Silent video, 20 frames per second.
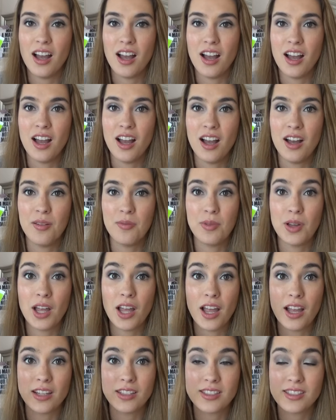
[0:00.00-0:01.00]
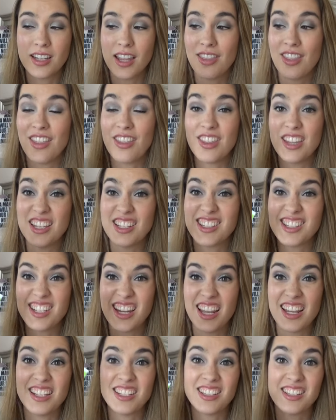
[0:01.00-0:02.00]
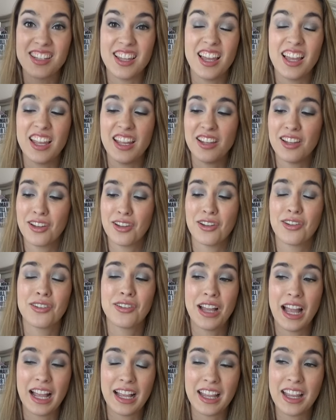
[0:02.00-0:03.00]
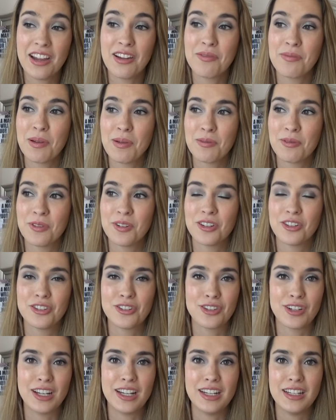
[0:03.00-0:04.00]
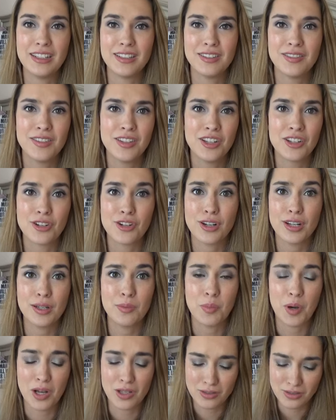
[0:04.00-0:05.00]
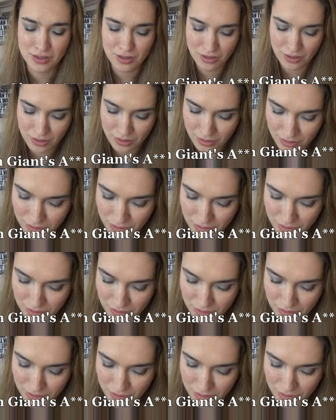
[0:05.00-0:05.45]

um, said that this tastes like, I can't remember, green, green monster